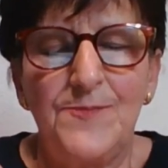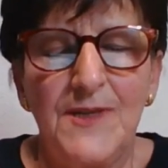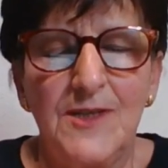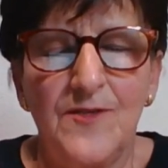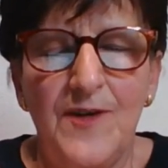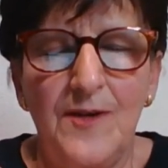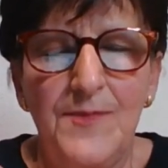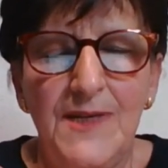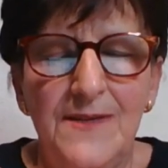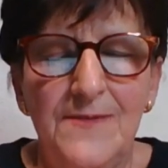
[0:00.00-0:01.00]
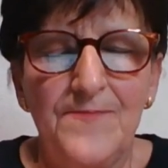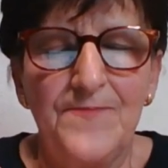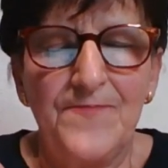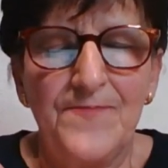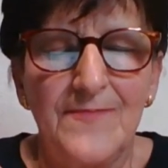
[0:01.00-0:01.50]
aspects of our being.
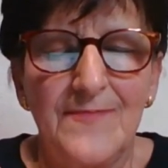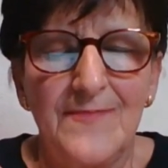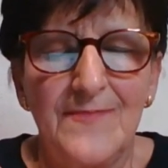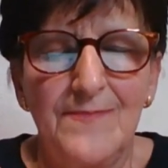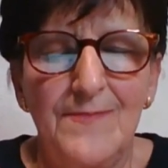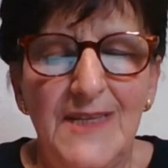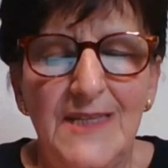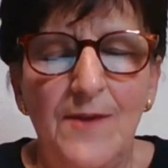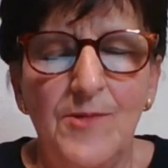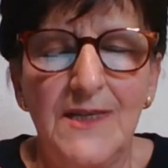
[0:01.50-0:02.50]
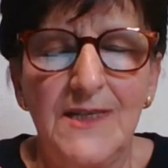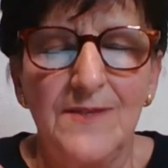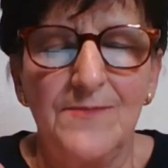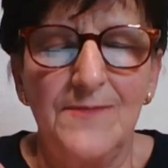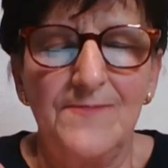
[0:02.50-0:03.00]

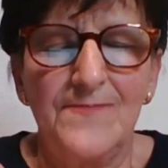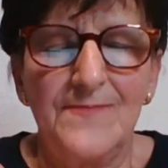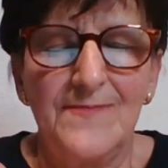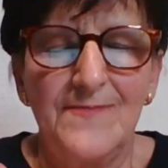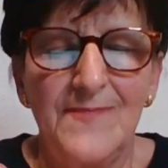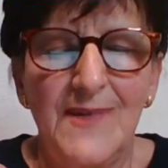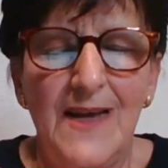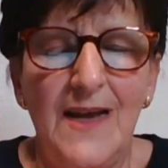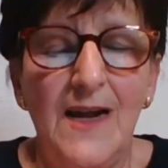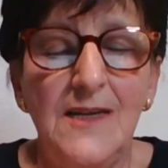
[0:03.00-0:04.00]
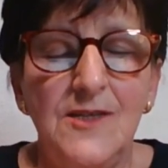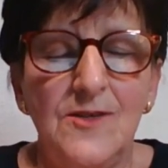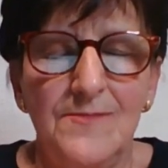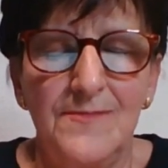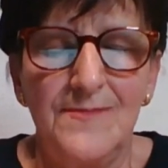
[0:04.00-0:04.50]
Metabolism,
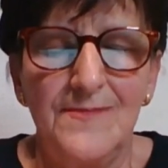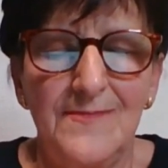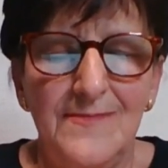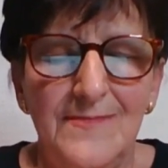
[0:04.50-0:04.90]
calcium.